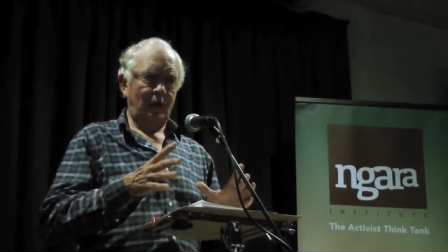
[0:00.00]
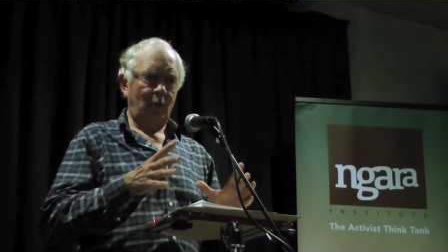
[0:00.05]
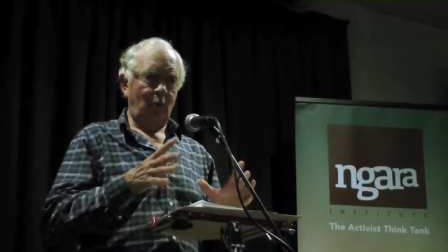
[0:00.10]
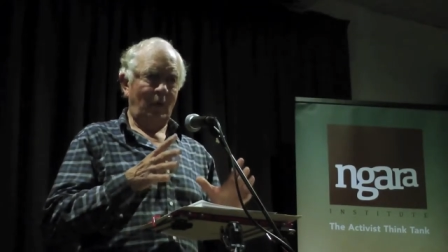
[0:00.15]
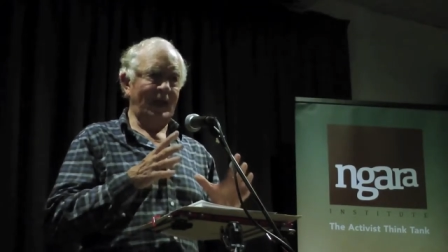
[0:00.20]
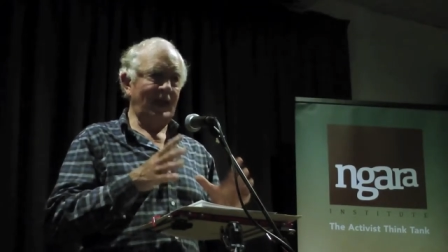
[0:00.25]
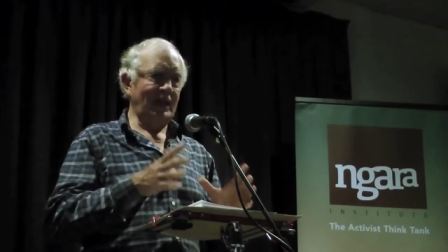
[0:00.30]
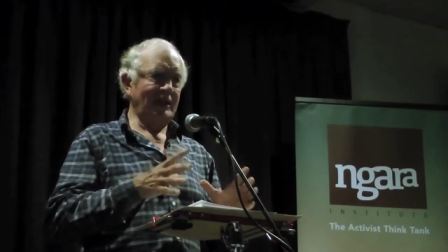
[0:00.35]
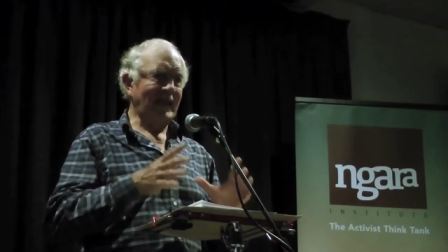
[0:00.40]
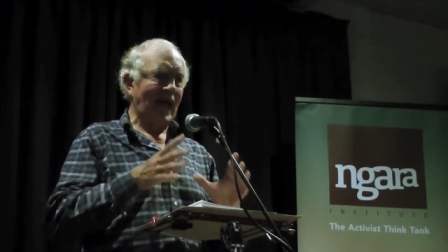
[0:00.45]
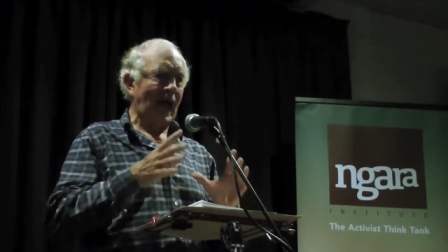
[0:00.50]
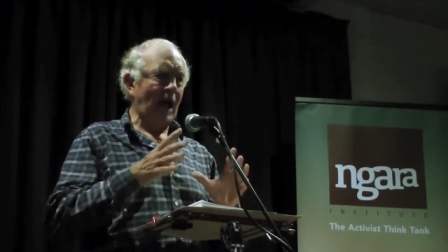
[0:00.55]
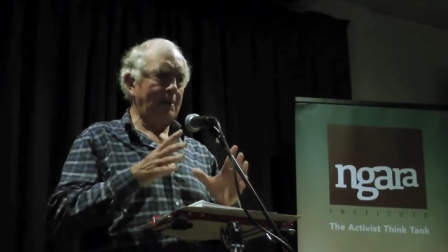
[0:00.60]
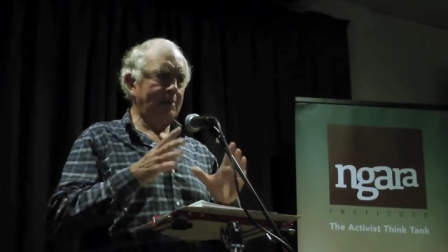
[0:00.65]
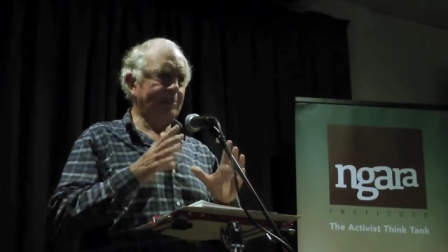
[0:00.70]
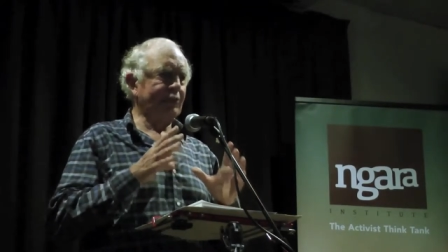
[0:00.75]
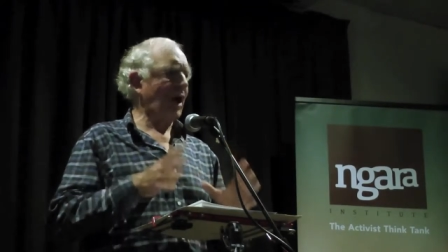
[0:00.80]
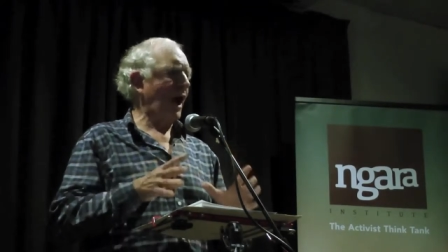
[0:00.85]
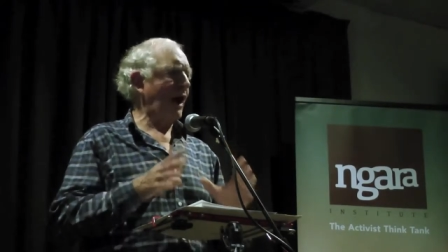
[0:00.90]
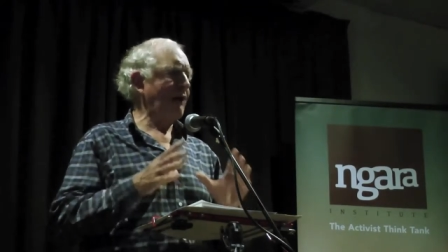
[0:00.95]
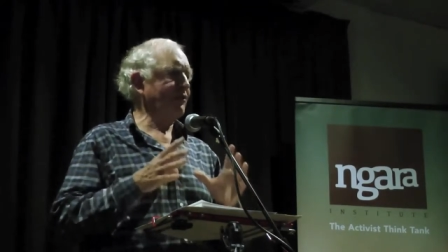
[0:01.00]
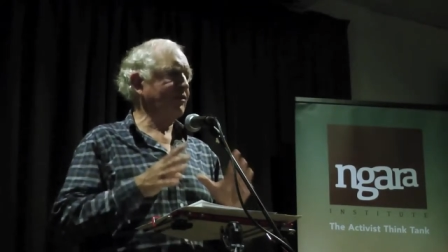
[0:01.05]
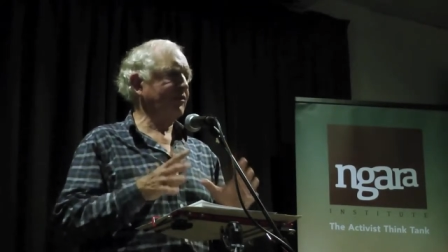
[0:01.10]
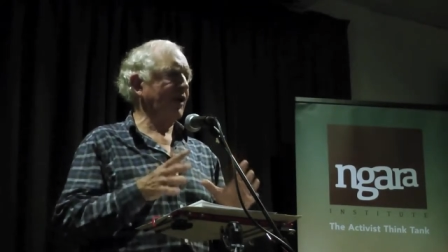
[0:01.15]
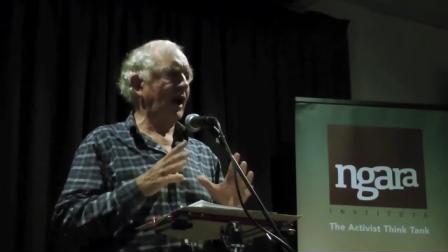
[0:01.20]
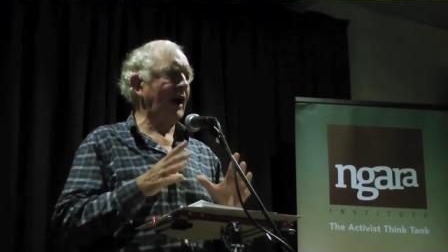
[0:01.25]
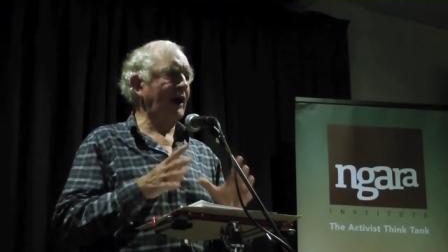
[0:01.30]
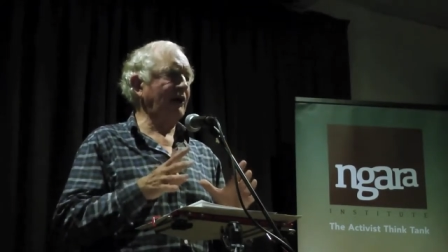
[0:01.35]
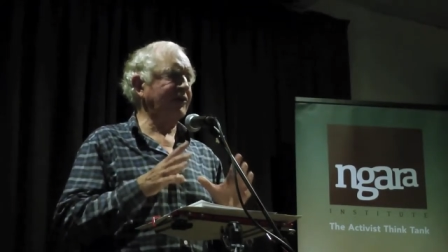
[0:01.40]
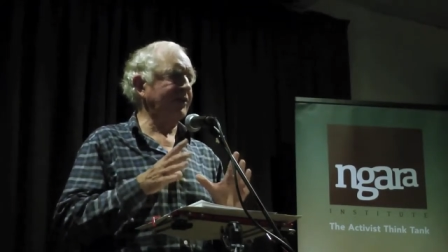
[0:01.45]
When in doubt,
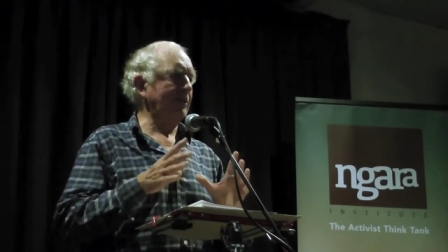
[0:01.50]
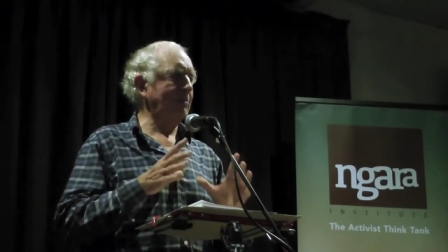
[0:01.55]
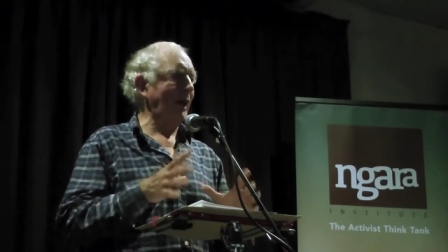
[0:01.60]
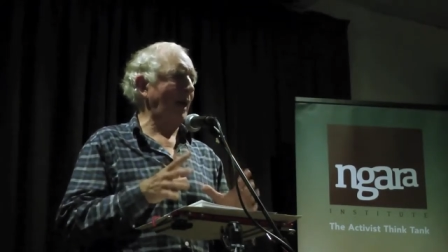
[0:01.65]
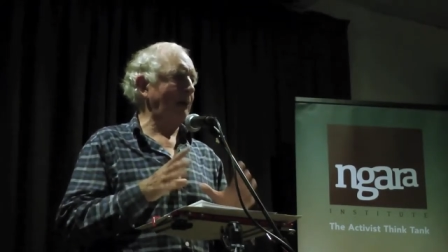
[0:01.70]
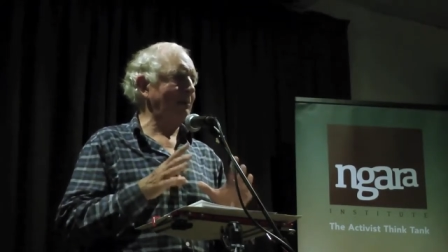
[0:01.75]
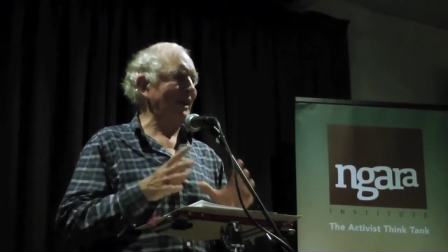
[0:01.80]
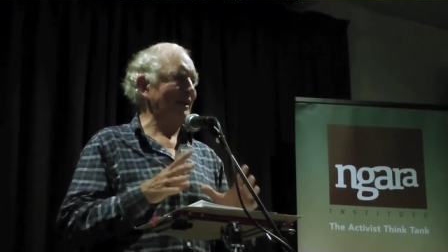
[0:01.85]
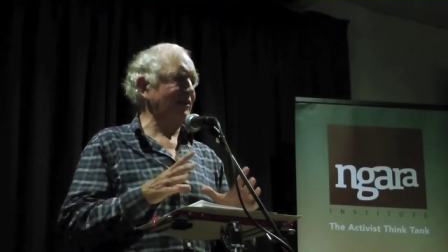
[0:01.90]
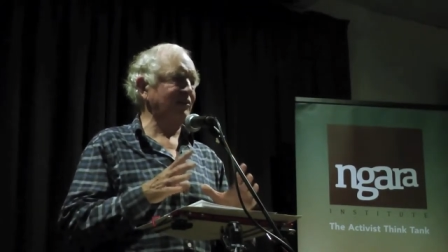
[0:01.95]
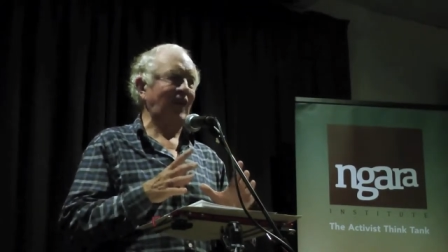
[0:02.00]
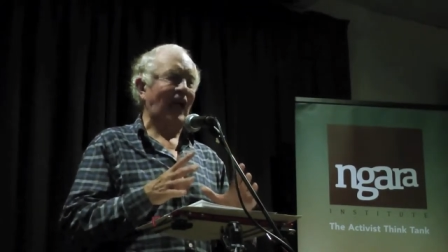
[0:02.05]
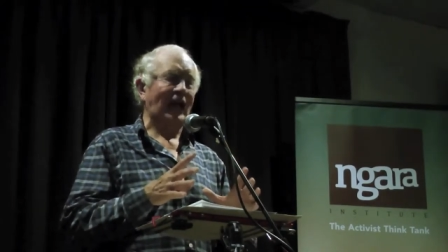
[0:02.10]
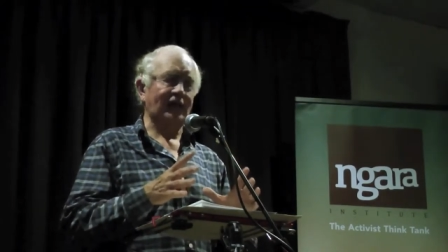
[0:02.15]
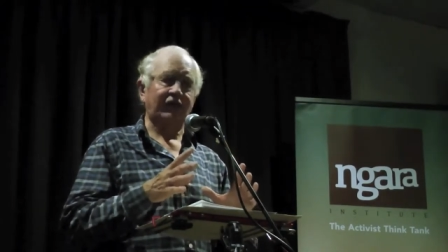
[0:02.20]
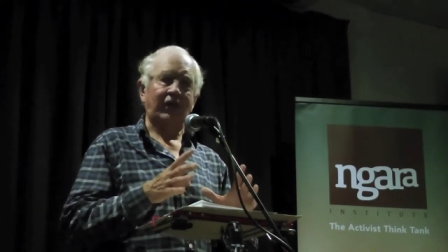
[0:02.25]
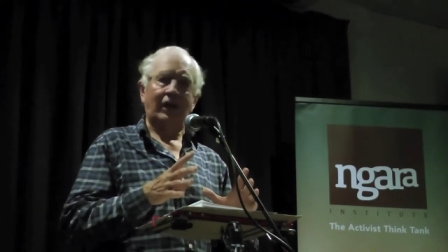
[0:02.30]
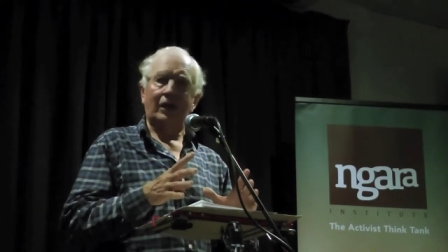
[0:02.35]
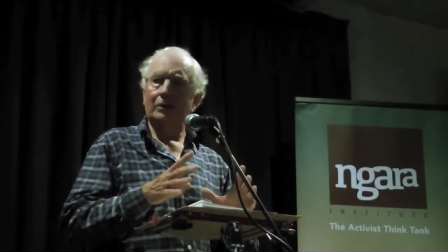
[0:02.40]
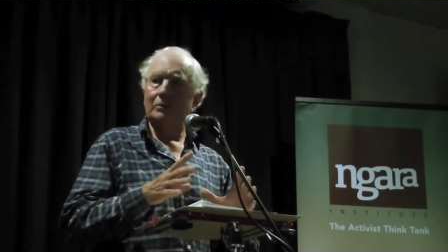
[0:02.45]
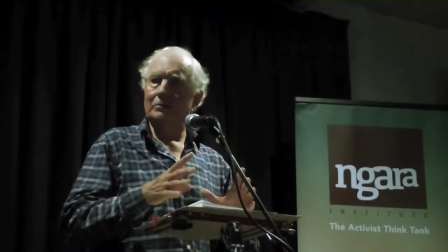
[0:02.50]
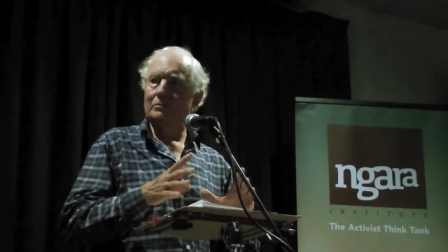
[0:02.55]
privatise the public sector